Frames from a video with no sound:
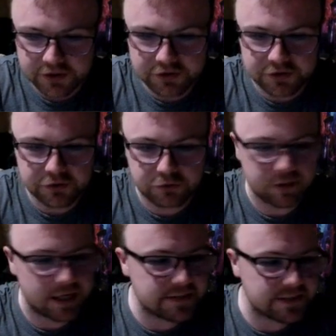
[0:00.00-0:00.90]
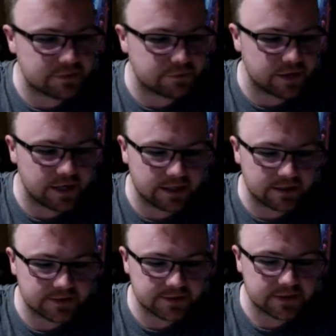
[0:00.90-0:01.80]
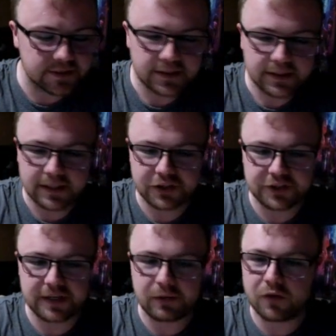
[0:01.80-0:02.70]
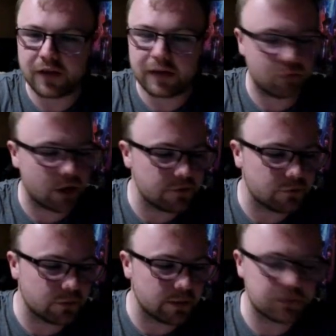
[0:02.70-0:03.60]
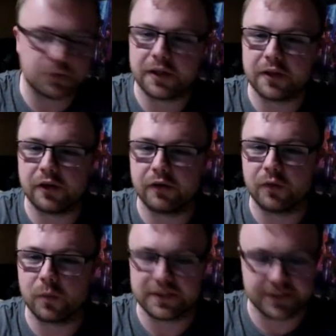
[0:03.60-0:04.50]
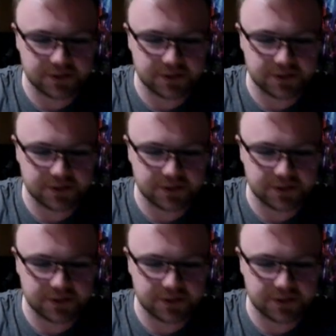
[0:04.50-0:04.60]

she's creating things, and she's now got that rivalry between her and the wizard.